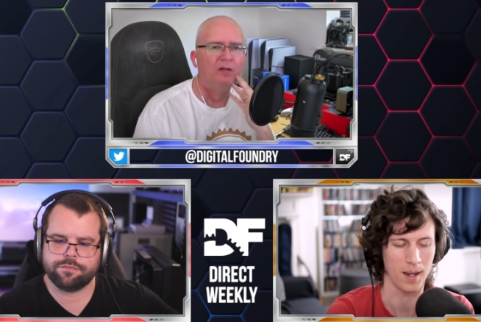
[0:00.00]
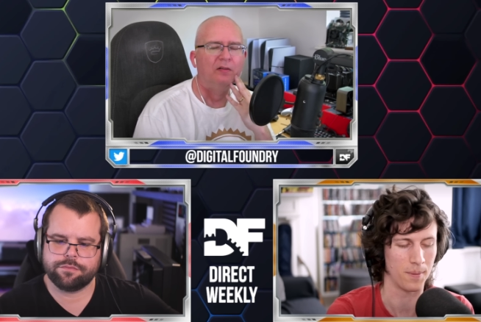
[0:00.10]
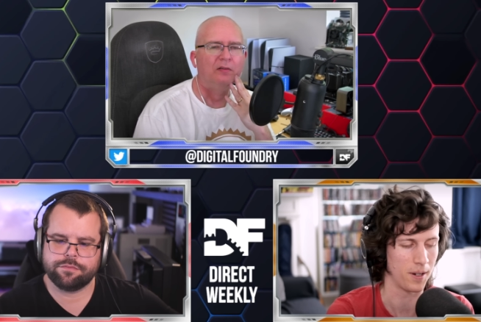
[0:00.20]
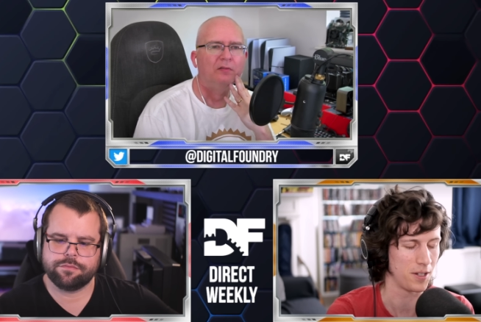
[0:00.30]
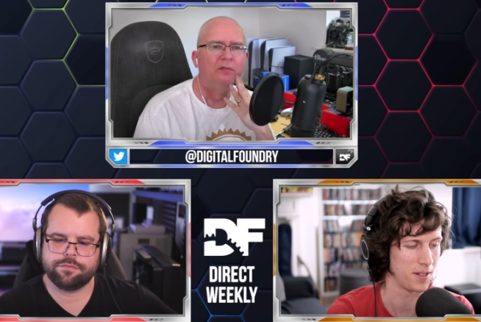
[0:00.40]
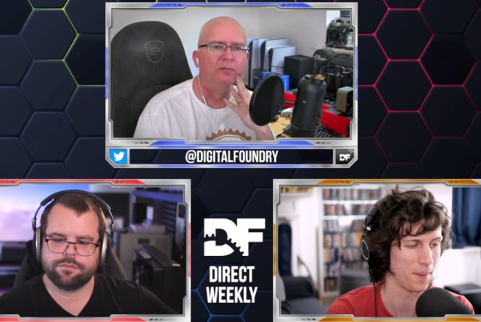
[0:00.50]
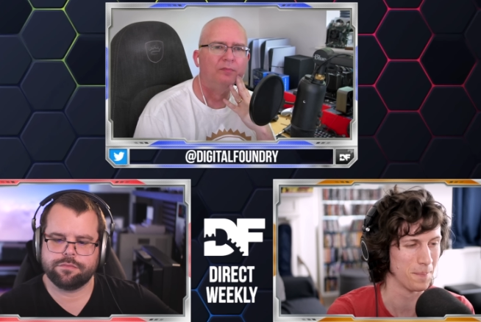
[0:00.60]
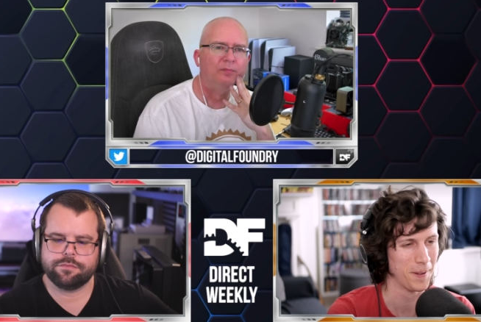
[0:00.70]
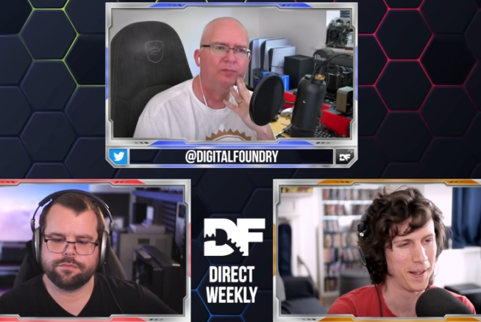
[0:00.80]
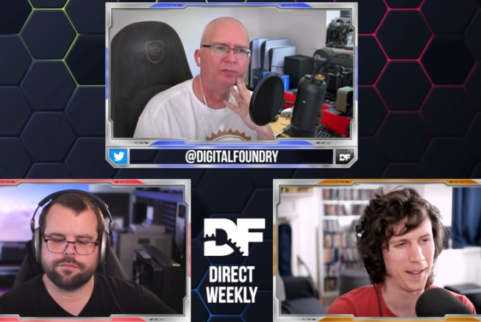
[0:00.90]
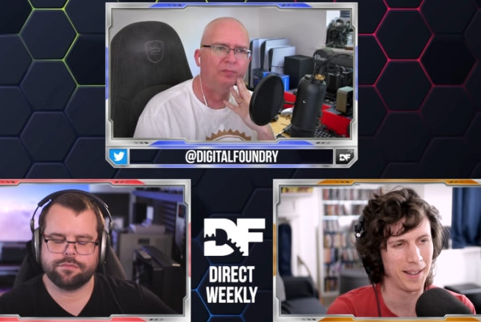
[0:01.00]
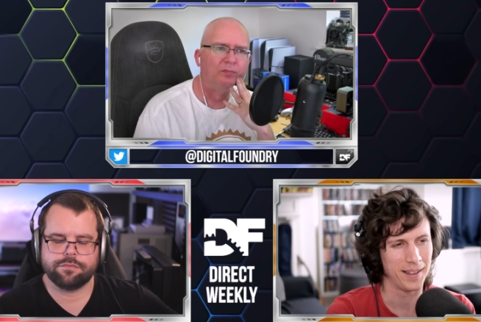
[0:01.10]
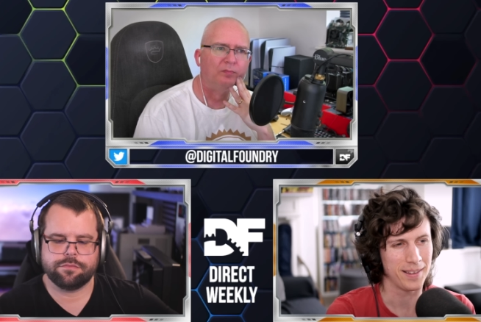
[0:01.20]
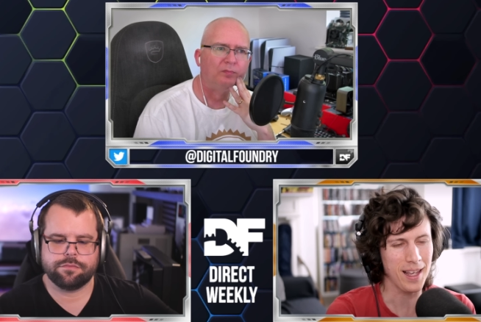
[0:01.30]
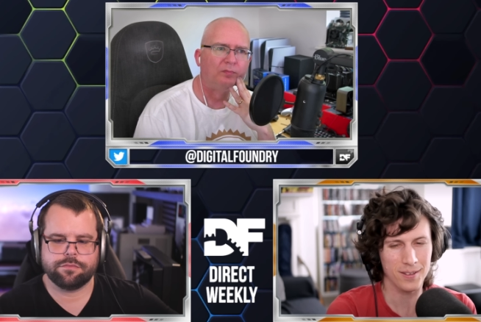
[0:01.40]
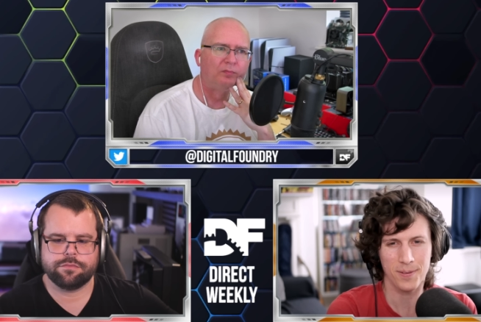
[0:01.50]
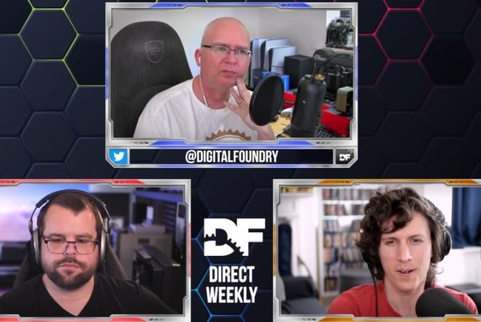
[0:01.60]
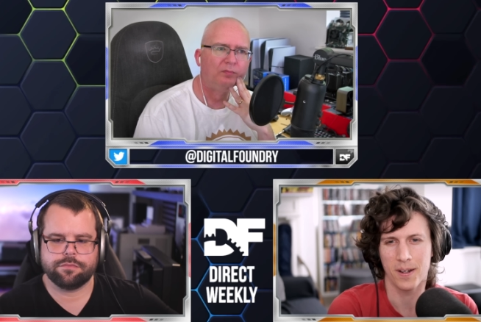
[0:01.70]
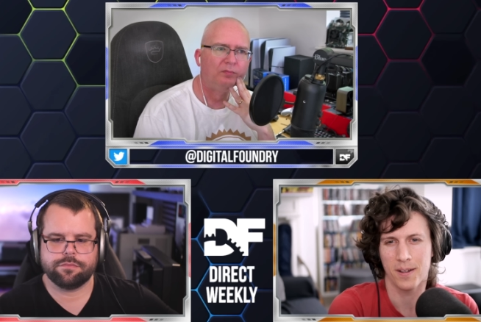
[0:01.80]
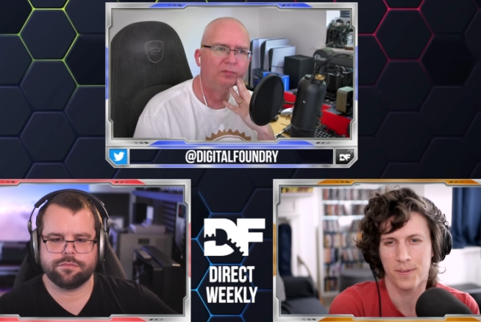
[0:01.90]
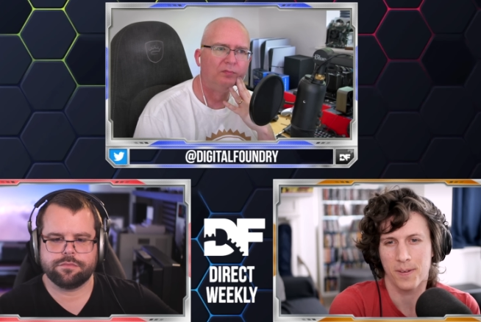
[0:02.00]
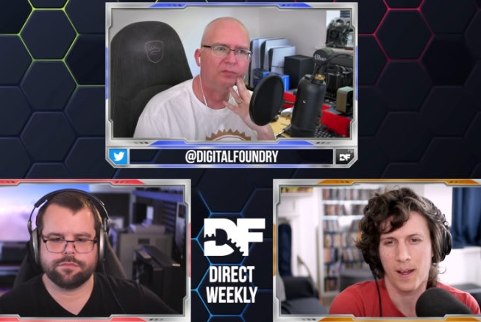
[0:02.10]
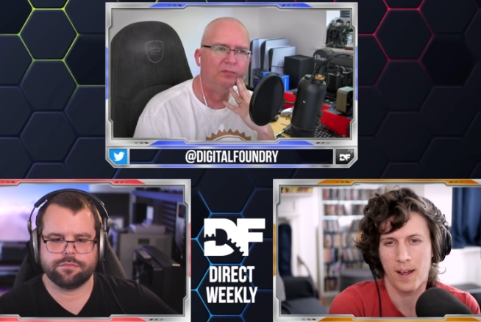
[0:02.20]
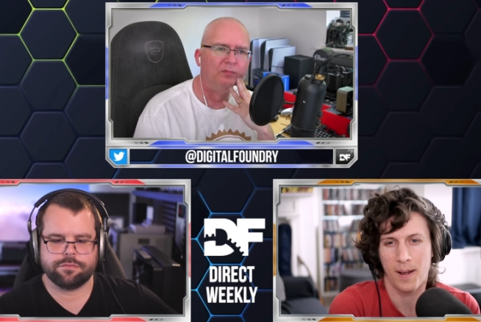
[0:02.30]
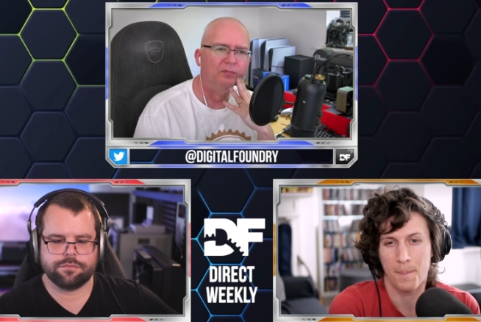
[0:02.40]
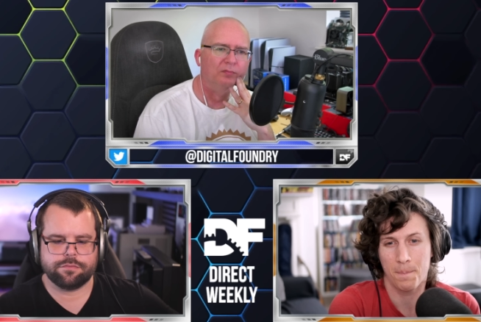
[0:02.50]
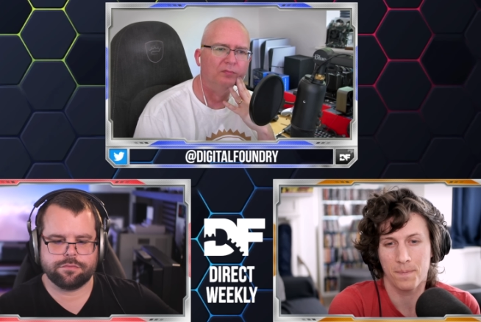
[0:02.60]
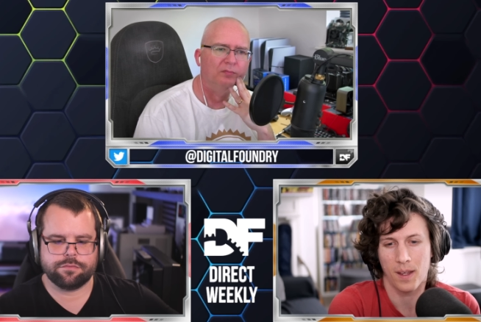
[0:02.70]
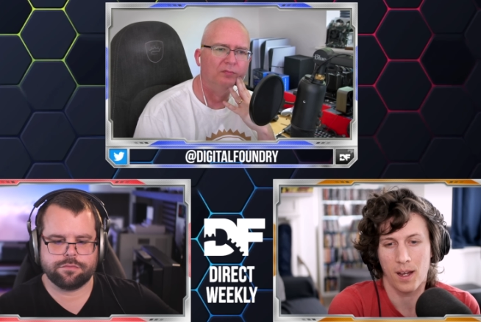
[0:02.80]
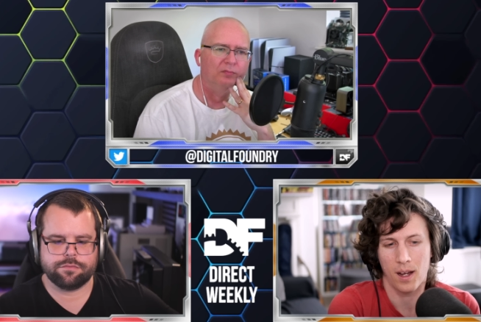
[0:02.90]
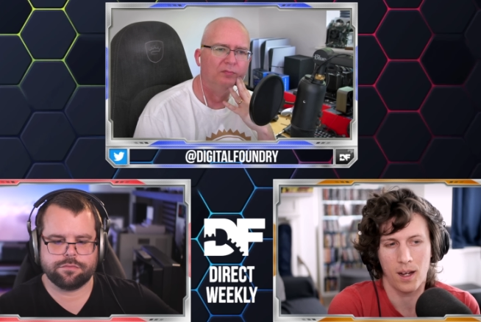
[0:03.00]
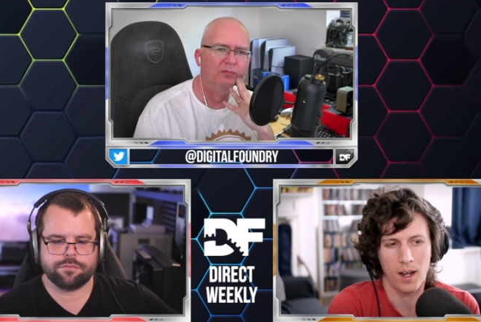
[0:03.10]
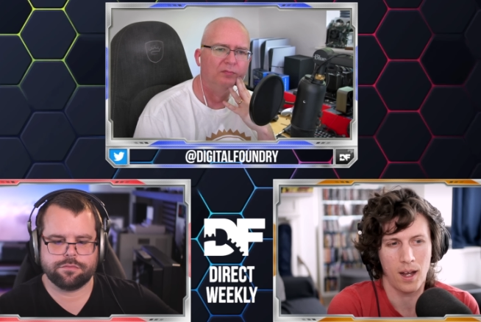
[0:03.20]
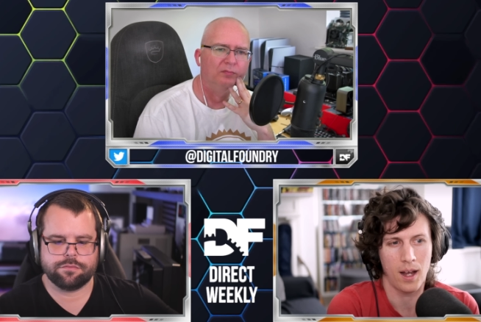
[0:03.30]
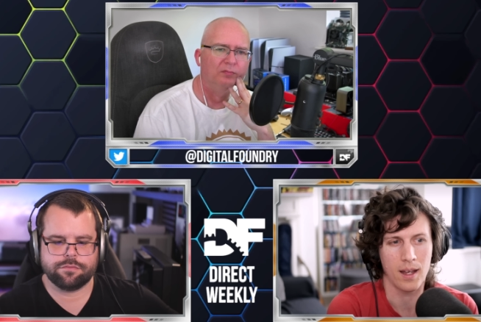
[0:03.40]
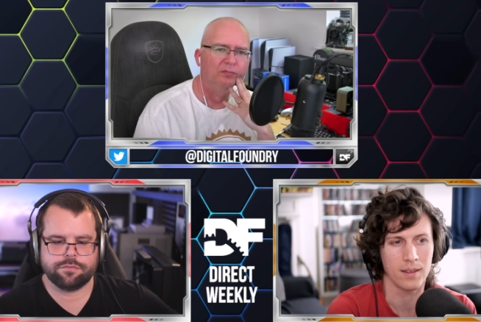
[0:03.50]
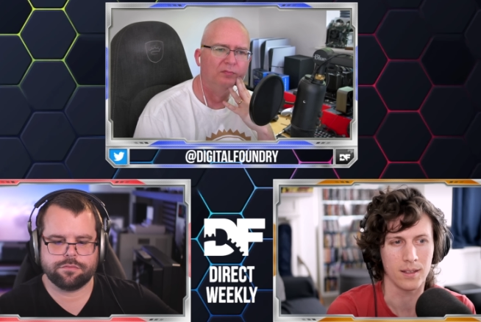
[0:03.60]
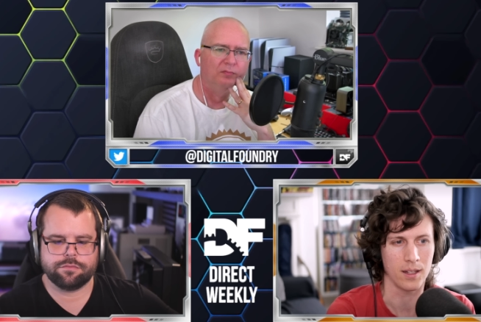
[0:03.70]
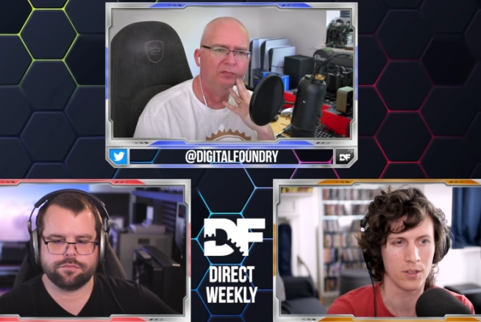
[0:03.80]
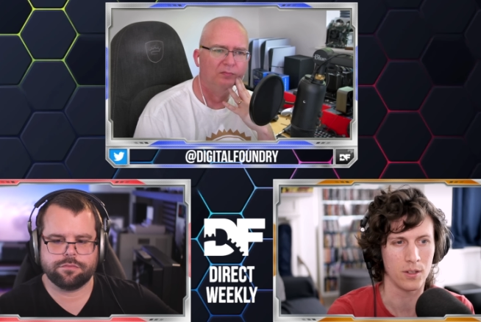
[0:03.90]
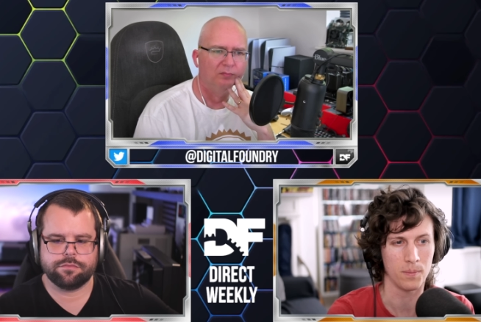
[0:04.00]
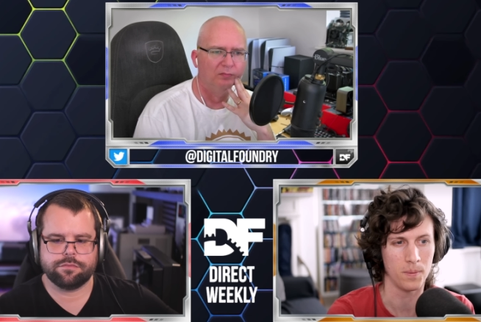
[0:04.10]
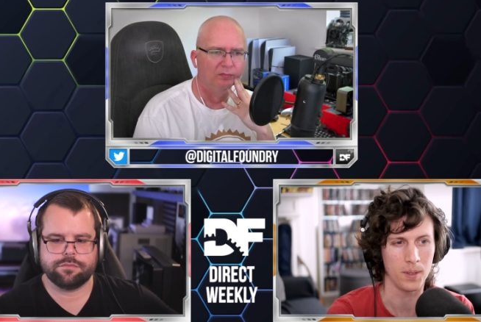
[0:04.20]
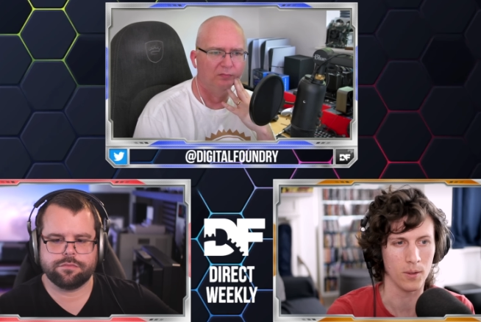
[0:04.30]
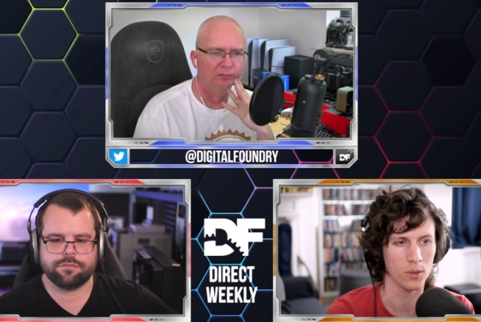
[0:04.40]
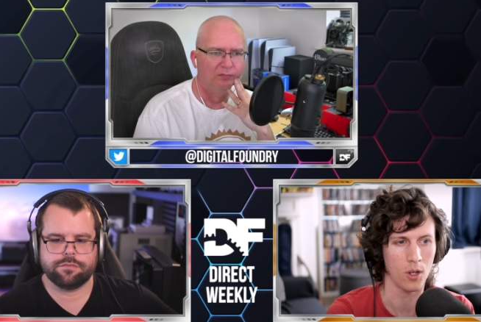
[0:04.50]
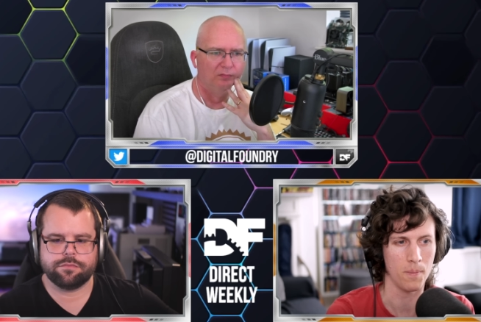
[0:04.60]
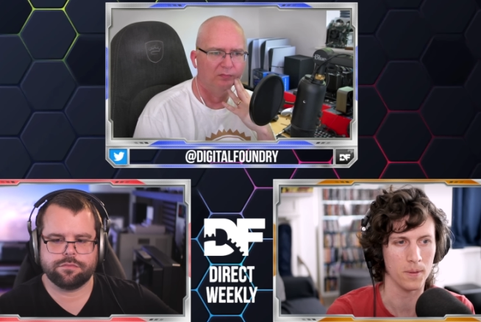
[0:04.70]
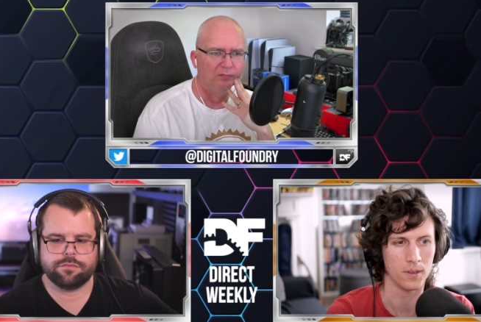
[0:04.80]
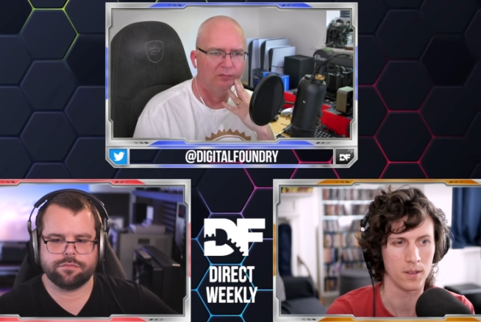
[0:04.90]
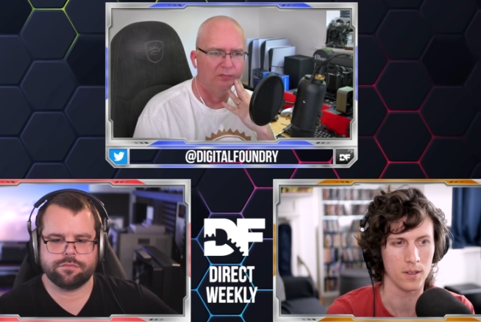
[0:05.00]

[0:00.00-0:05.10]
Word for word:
Speaker 1: aberration, that's fair enough. Um, I think that should be all open to the